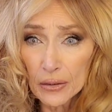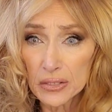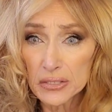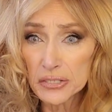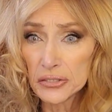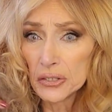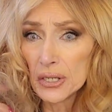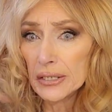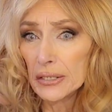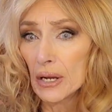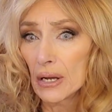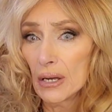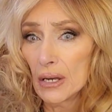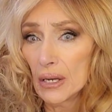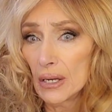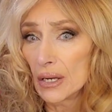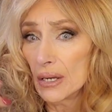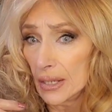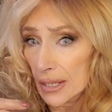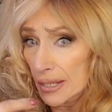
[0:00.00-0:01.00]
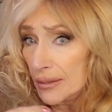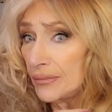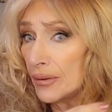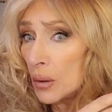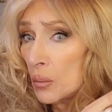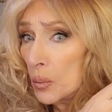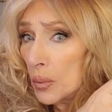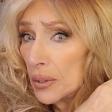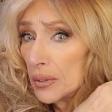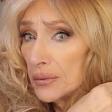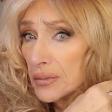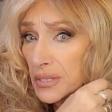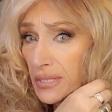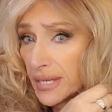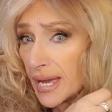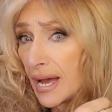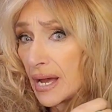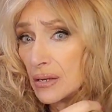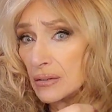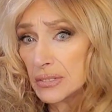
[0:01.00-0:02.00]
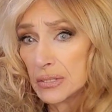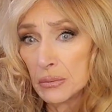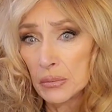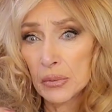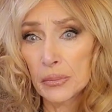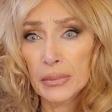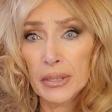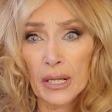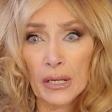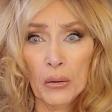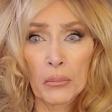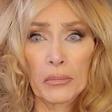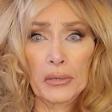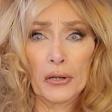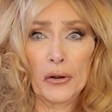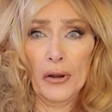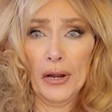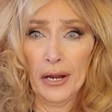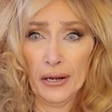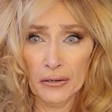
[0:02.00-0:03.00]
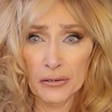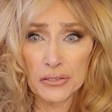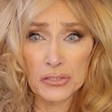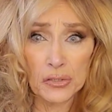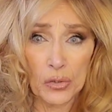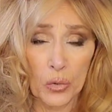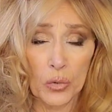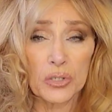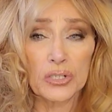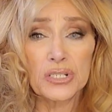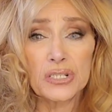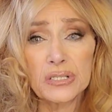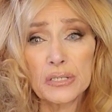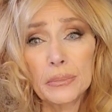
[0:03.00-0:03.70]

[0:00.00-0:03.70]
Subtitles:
Because they're like, if I wear this out, someone will be like, oh, your hair is gorgeous.